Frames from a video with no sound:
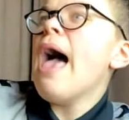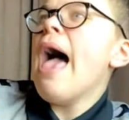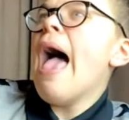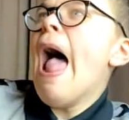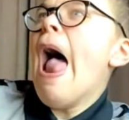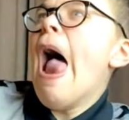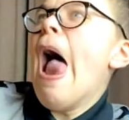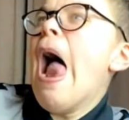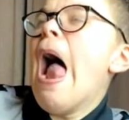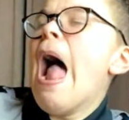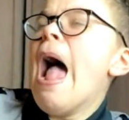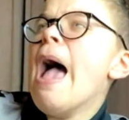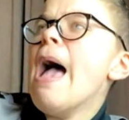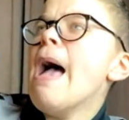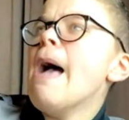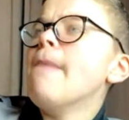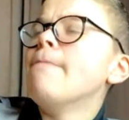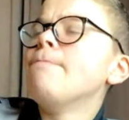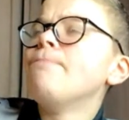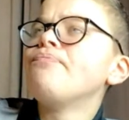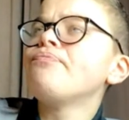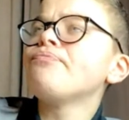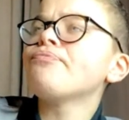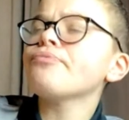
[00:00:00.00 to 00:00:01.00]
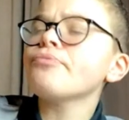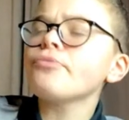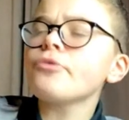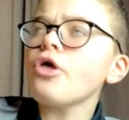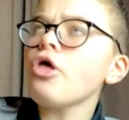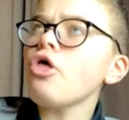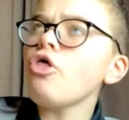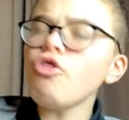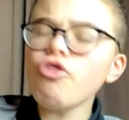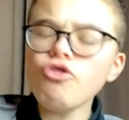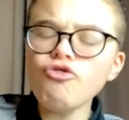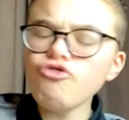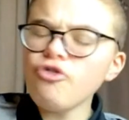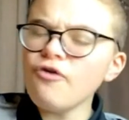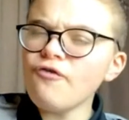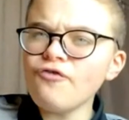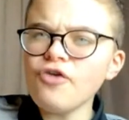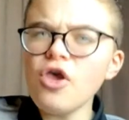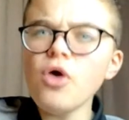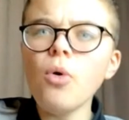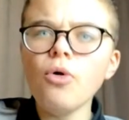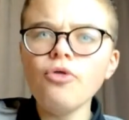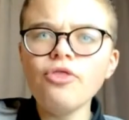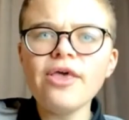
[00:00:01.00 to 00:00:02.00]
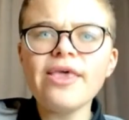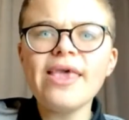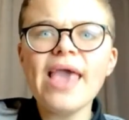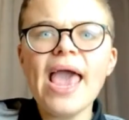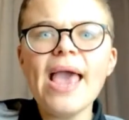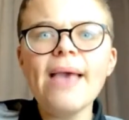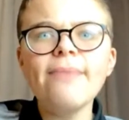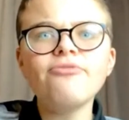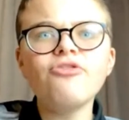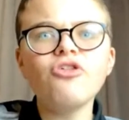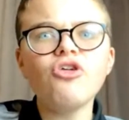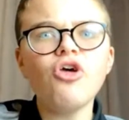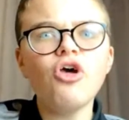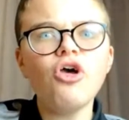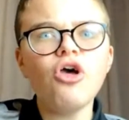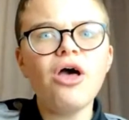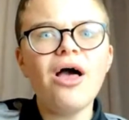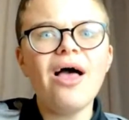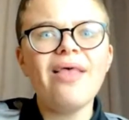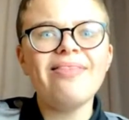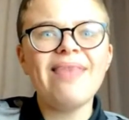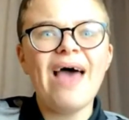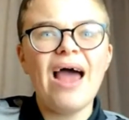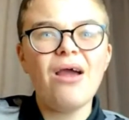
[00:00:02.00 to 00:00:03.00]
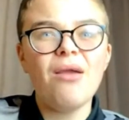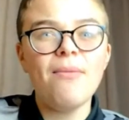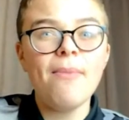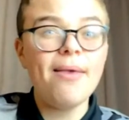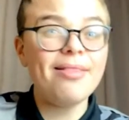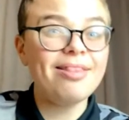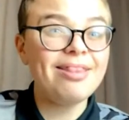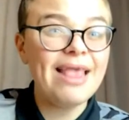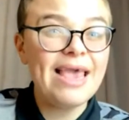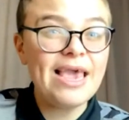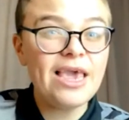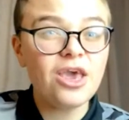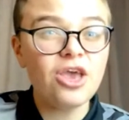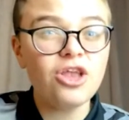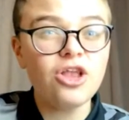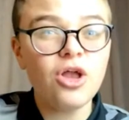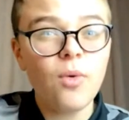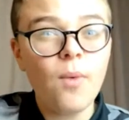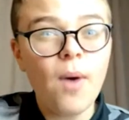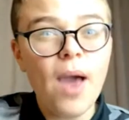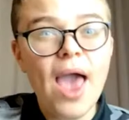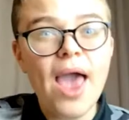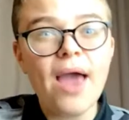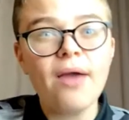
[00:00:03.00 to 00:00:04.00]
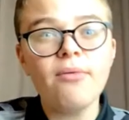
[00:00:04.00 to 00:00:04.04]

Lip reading: There was a few other games that I remember, Lincoln away.